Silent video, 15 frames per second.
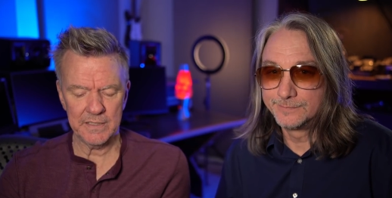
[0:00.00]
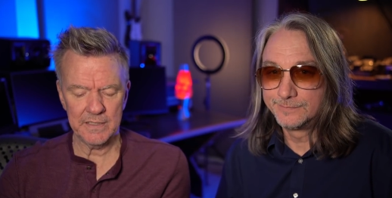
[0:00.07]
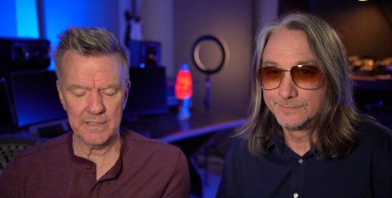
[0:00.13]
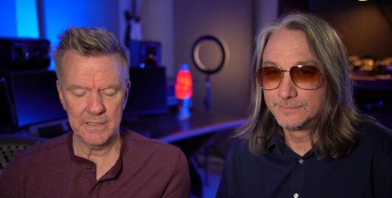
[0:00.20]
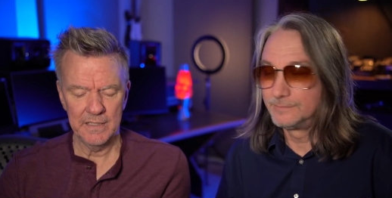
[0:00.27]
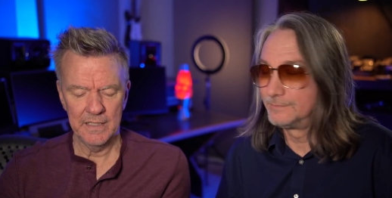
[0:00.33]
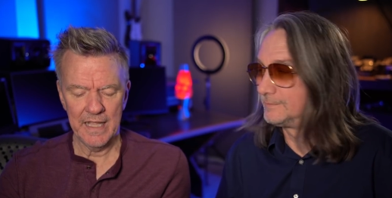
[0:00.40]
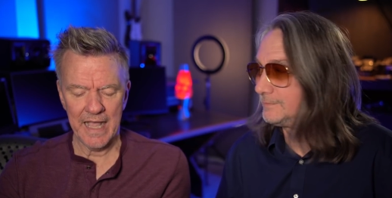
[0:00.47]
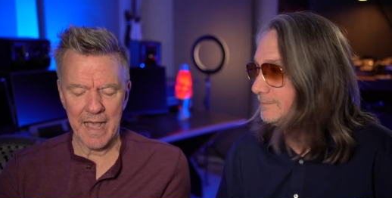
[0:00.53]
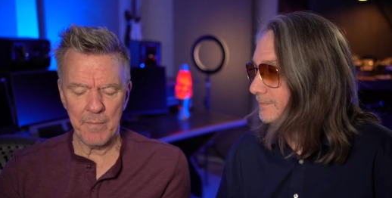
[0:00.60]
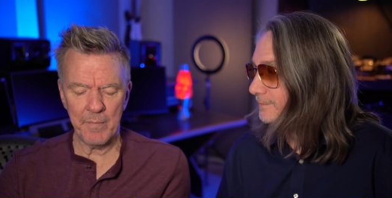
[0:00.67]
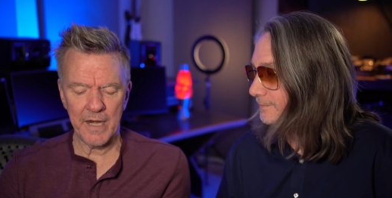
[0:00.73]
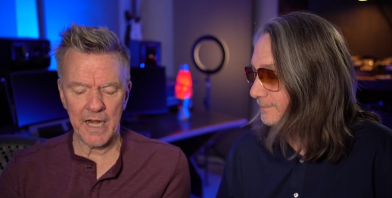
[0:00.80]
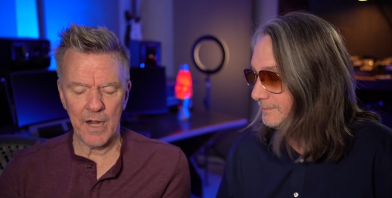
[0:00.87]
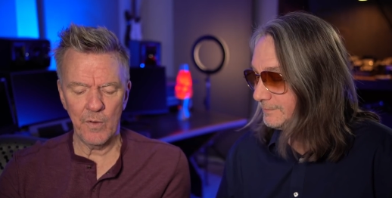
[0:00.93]
Speaker 1: uh, i'm
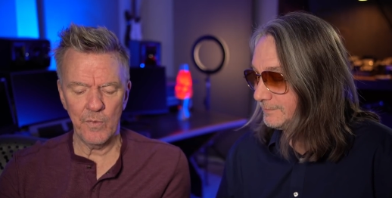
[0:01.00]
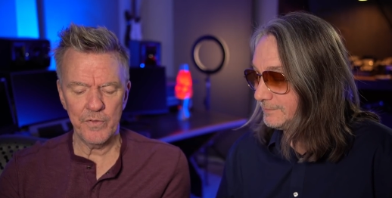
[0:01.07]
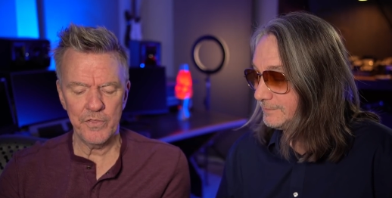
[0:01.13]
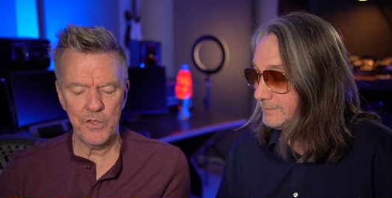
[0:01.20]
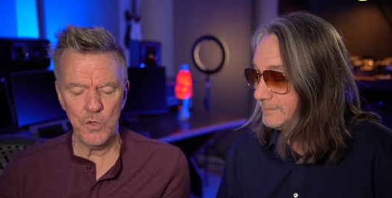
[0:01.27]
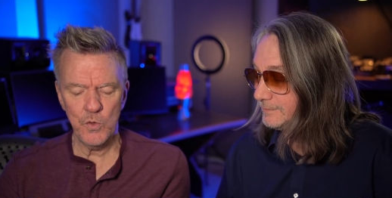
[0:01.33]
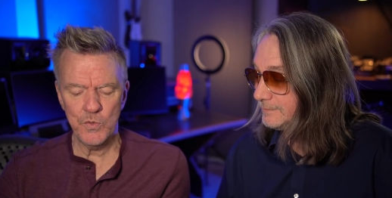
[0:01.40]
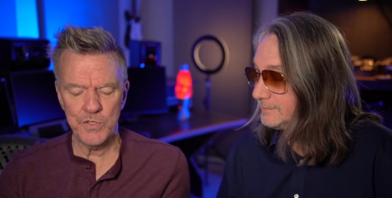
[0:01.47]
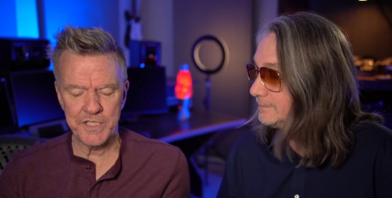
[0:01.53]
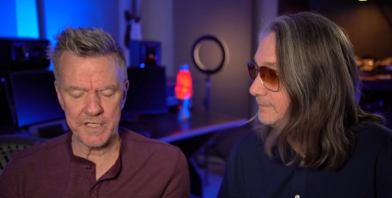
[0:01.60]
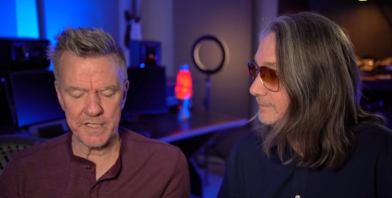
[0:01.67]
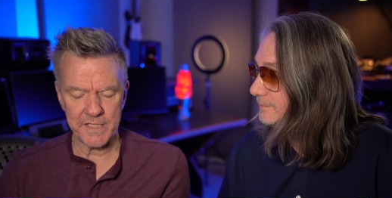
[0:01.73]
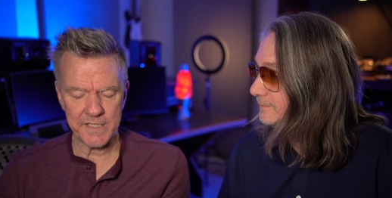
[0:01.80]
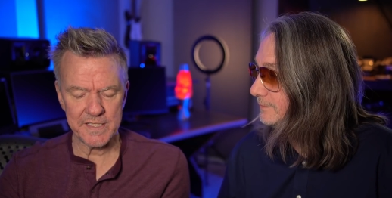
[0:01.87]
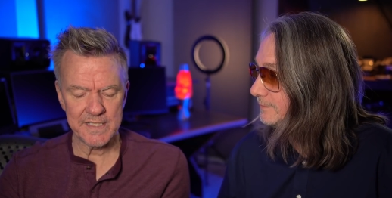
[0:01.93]
gonna go with you
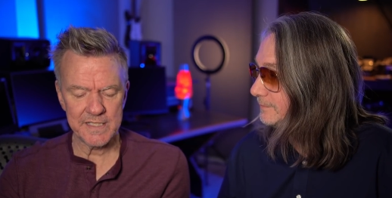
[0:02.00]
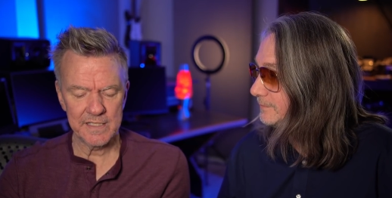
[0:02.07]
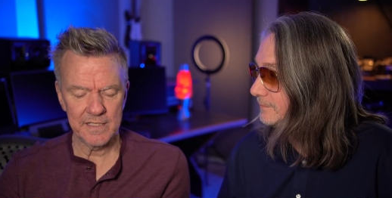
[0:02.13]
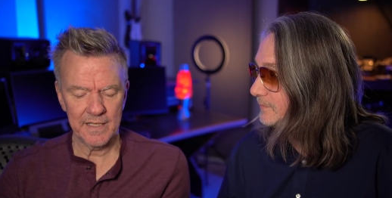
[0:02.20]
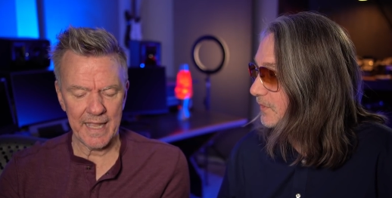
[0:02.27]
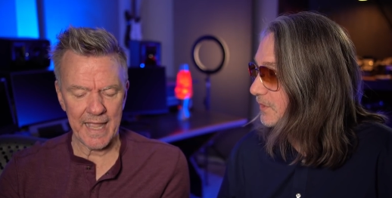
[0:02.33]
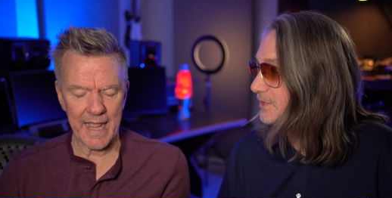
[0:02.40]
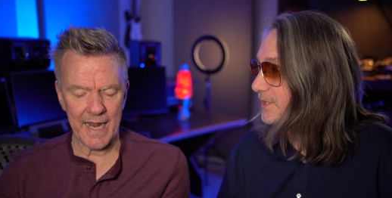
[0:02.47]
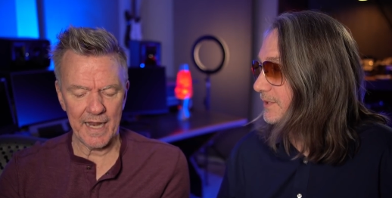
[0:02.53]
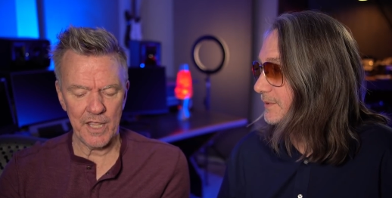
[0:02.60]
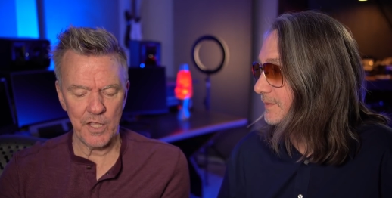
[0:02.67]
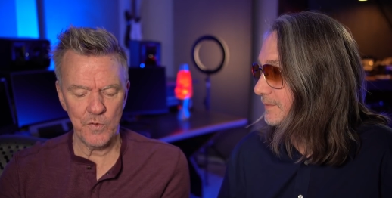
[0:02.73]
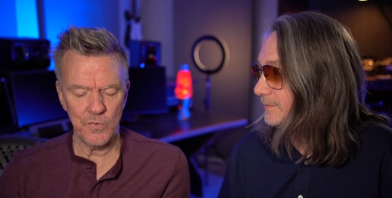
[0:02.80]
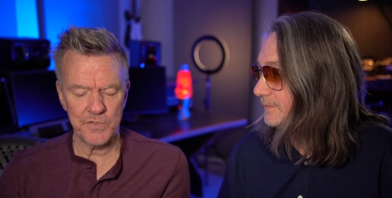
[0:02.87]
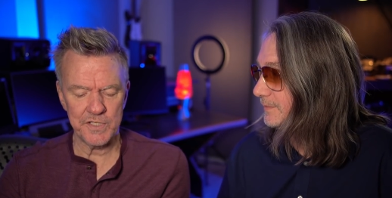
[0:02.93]
cheese Kali
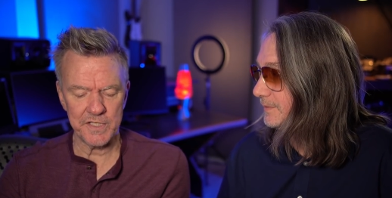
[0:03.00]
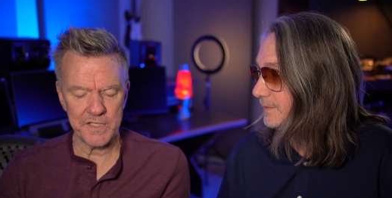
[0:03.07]
you